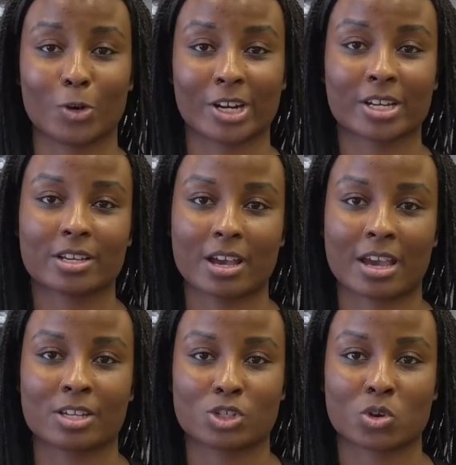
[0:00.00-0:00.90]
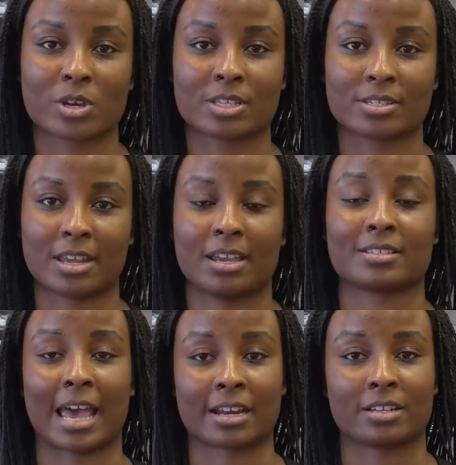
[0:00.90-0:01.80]
work, I enjoy staying
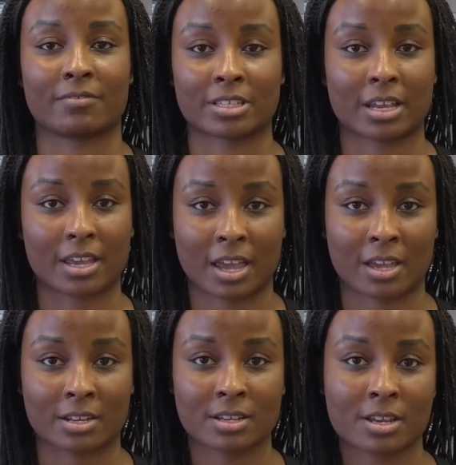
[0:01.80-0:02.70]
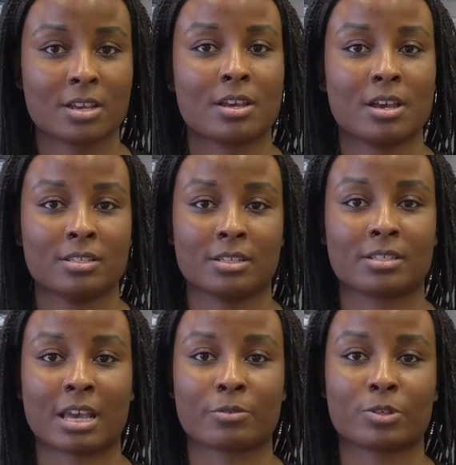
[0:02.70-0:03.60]
as active as I can.
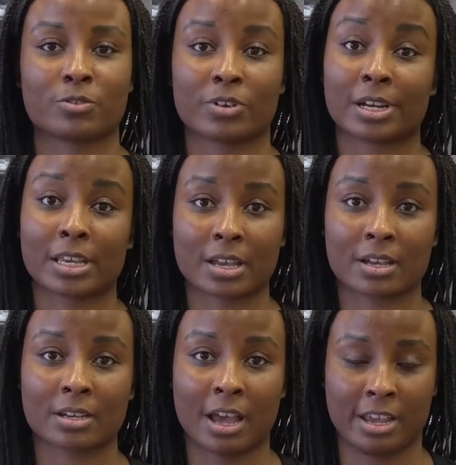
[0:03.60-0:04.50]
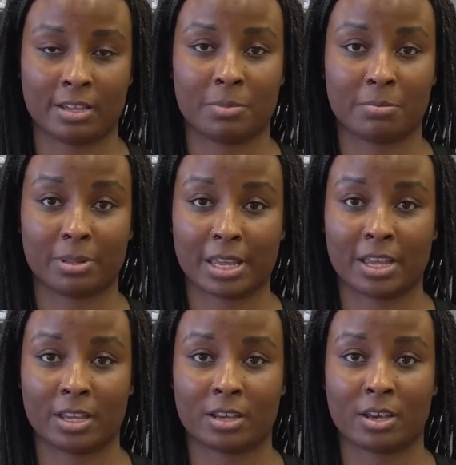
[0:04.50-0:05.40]
Since I was very young, I had been
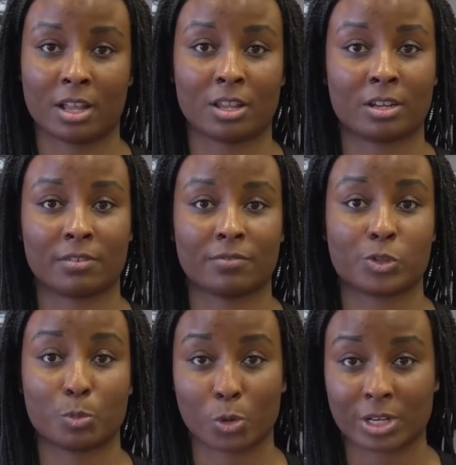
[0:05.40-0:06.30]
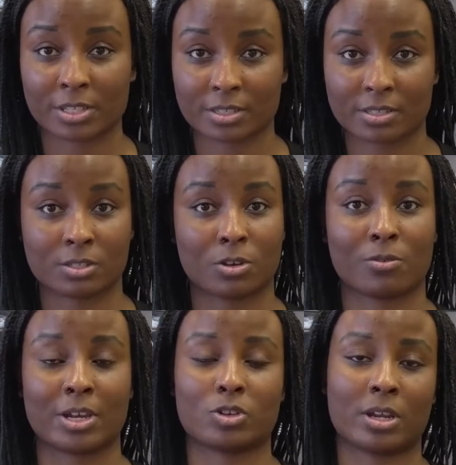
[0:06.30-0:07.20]
playing a lot of sports, so
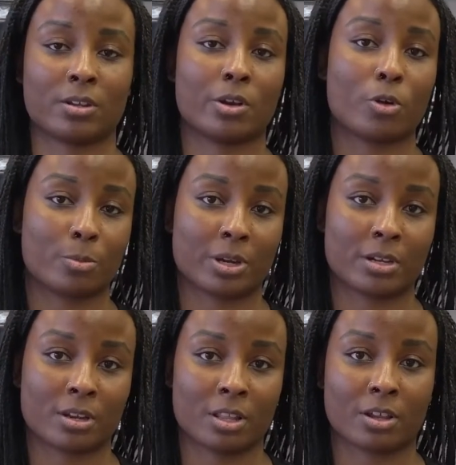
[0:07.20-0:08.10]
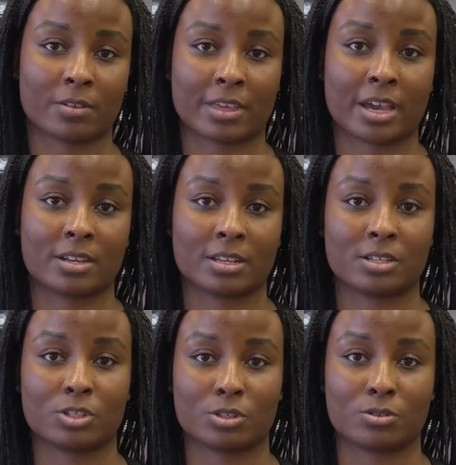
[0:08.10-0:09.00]
I try to incorporate a lot of that
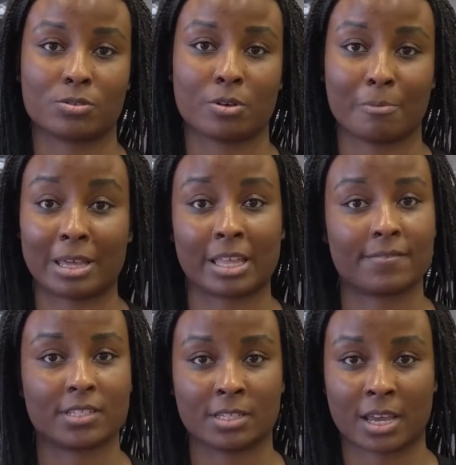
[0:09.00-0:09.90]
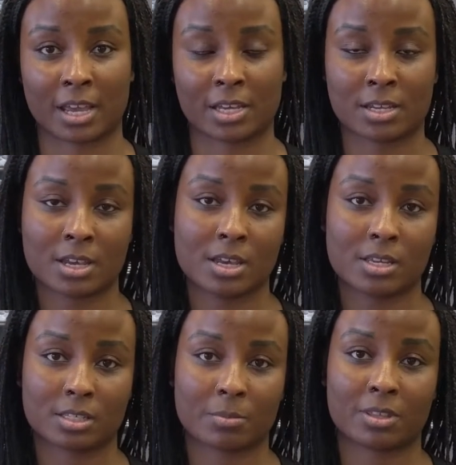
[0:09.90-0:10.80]
into my life today.
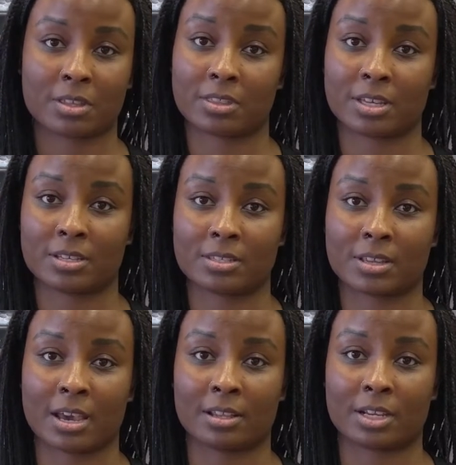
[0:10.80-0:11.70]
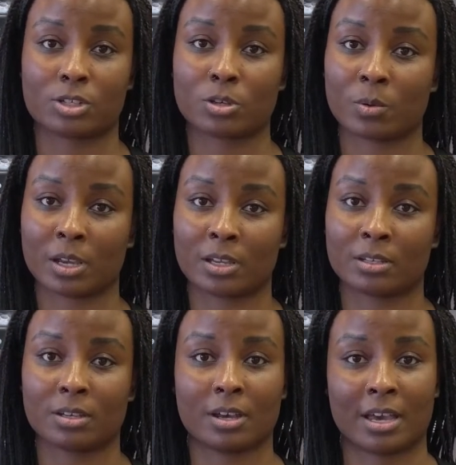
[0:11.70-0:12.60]
Some of the things I like
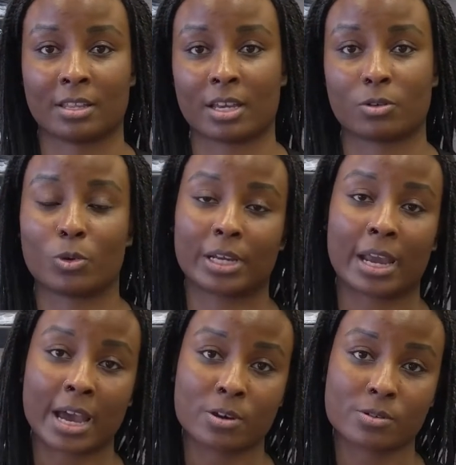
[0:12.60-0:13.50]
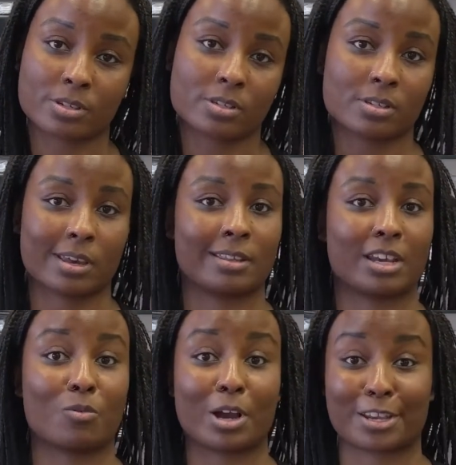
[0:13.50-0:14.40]
doing, I like working out, I
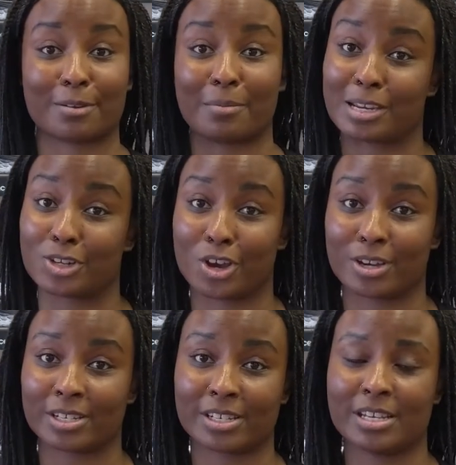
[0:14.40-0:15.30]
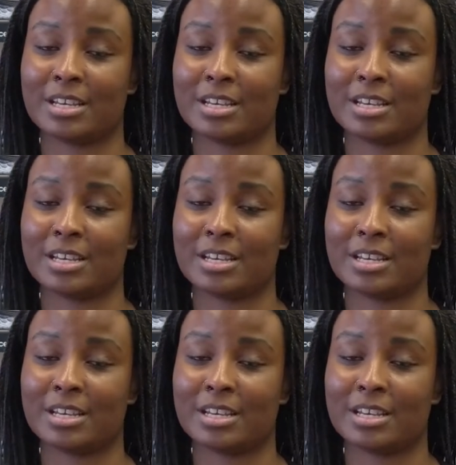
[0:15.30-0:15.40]
like walking my dog.